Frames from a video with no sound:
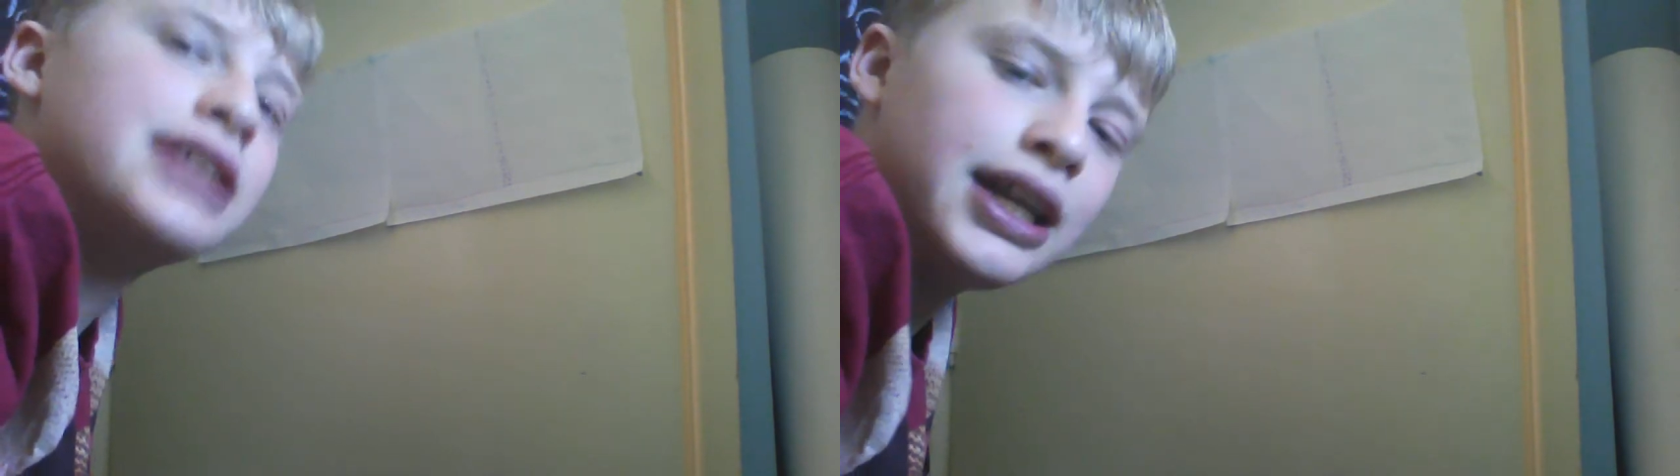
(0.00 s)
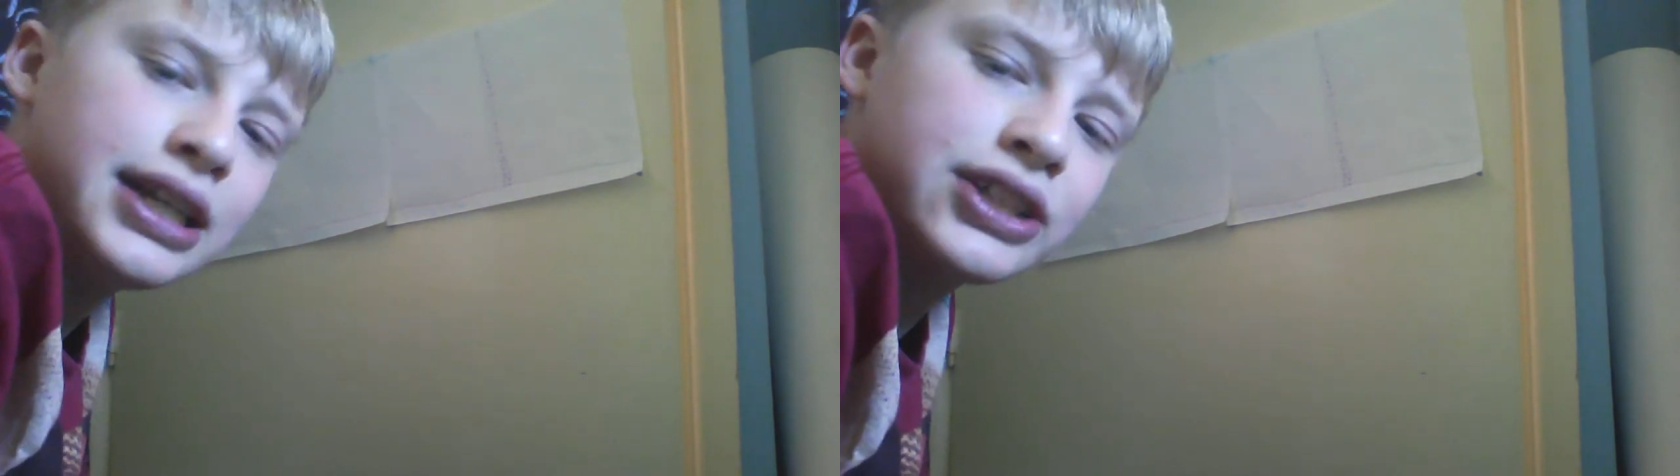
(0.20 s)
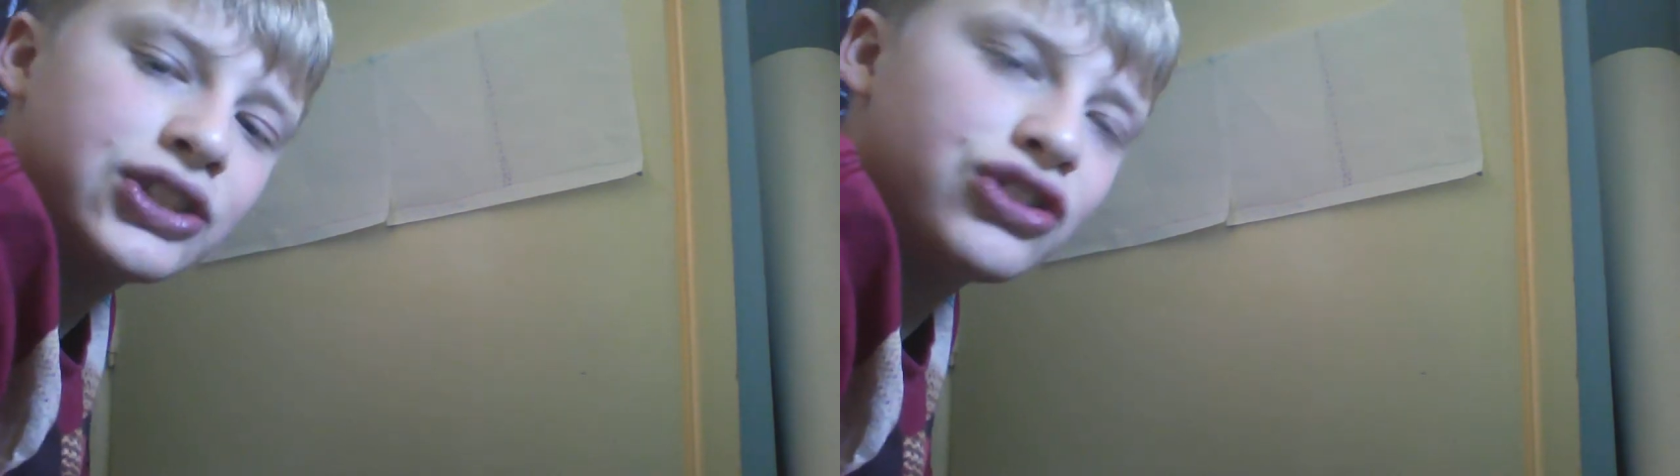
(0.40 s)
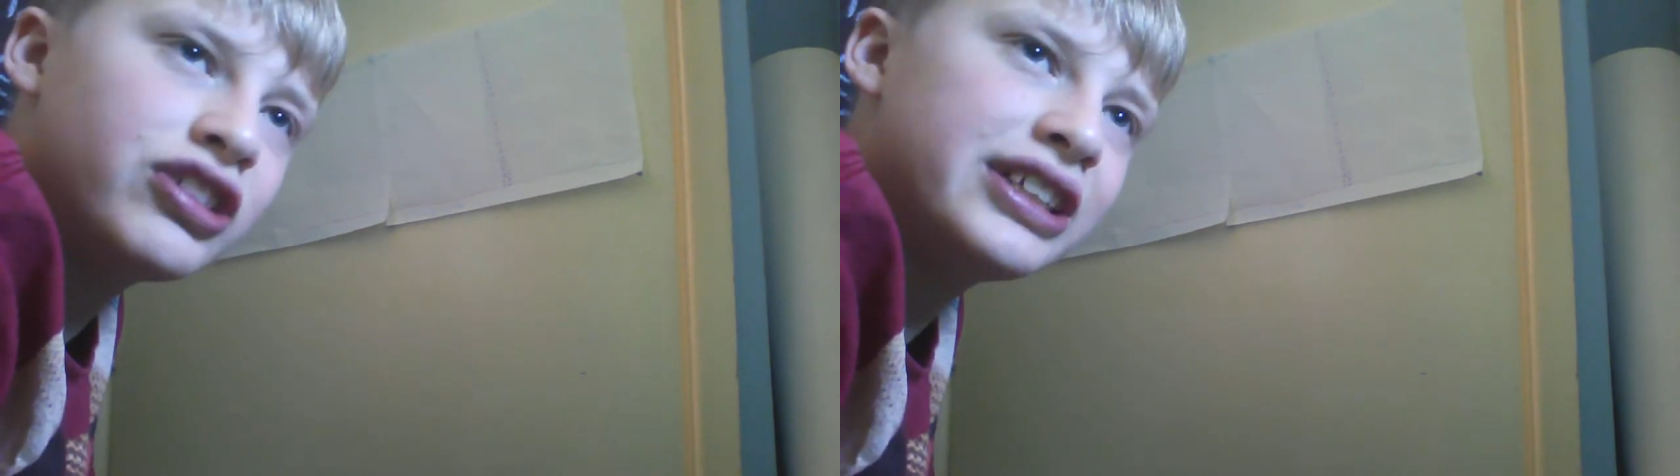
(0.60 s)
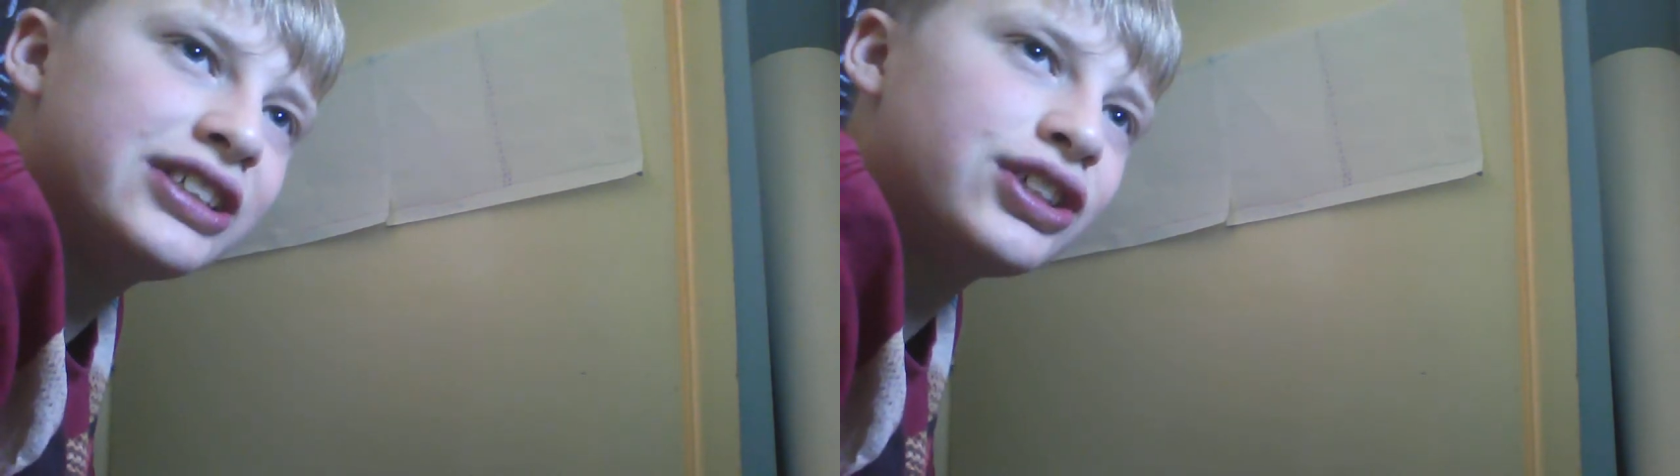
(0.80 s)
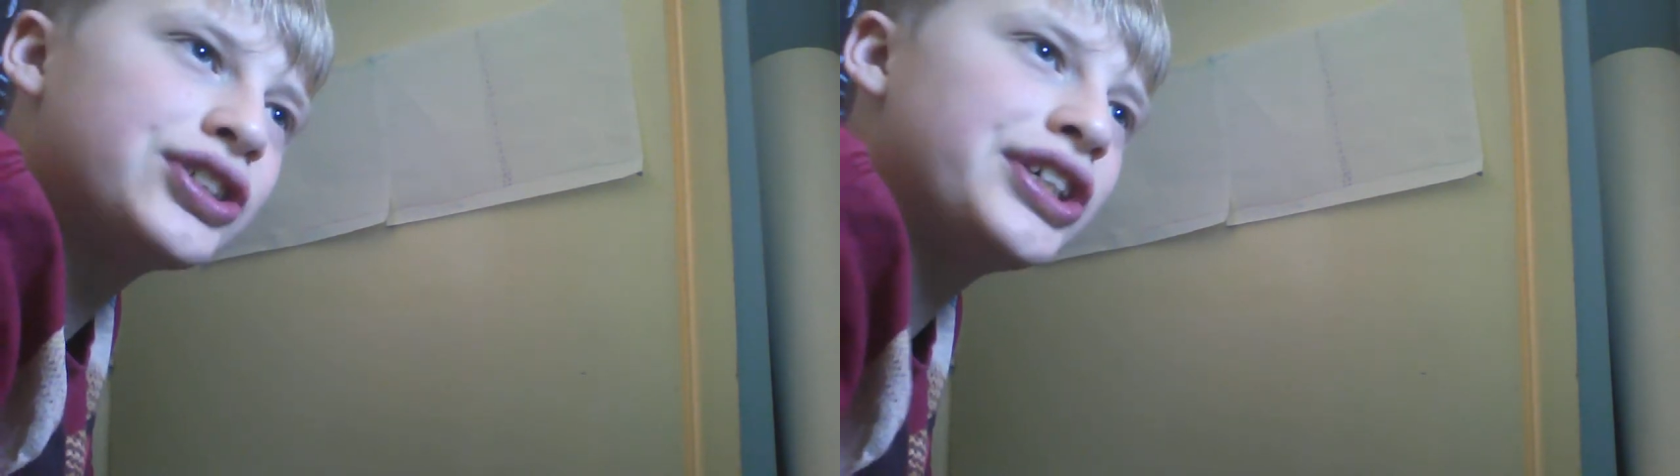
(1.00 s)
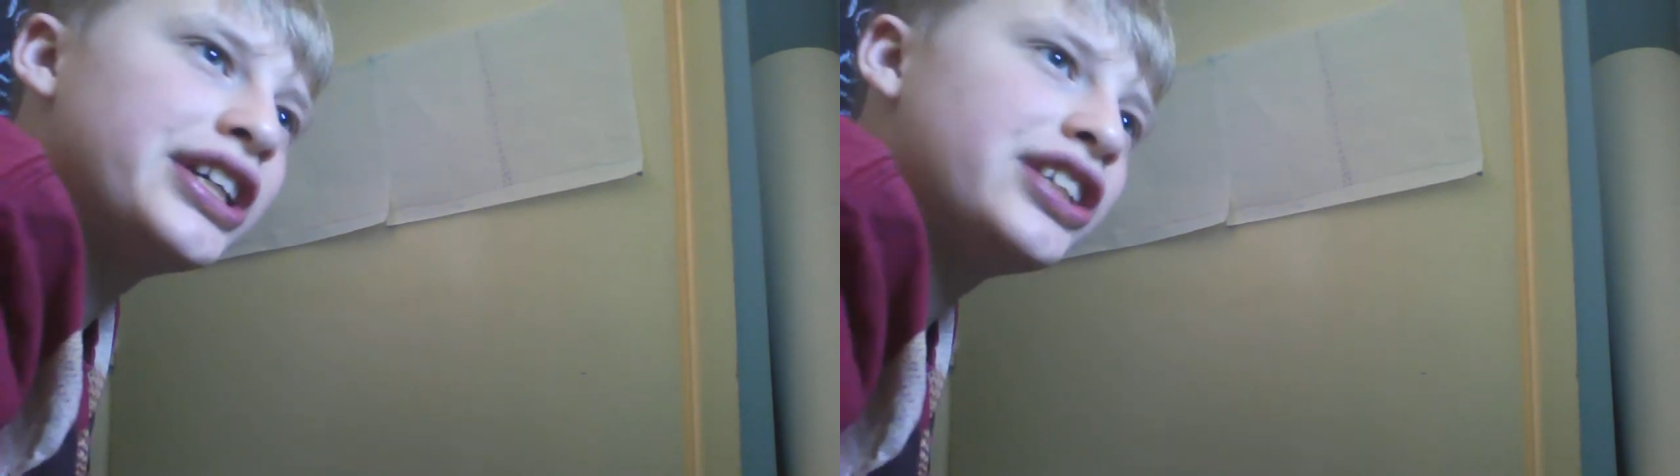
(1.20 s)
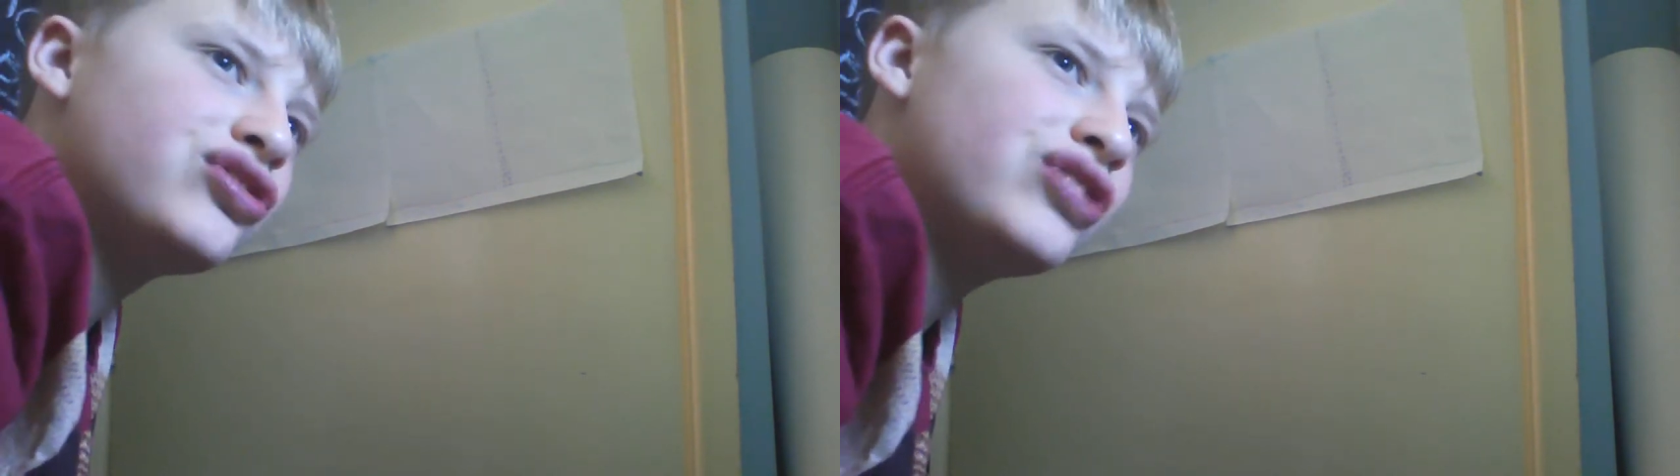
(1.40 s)
Dalek story in Doctor Who
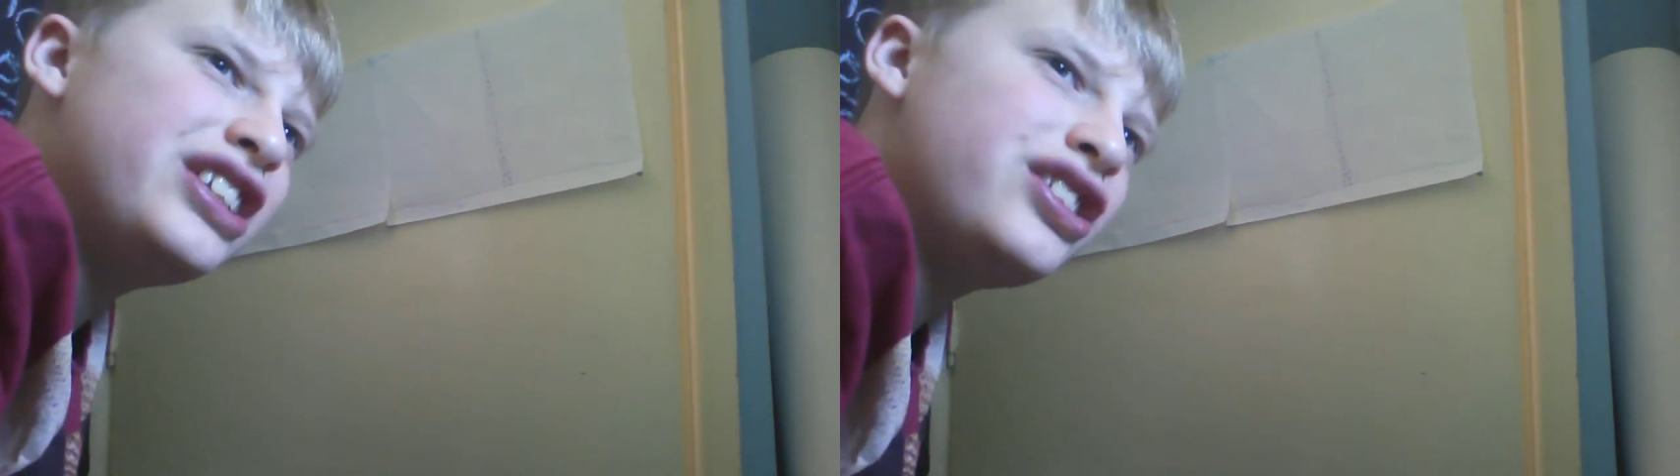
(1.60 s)
history,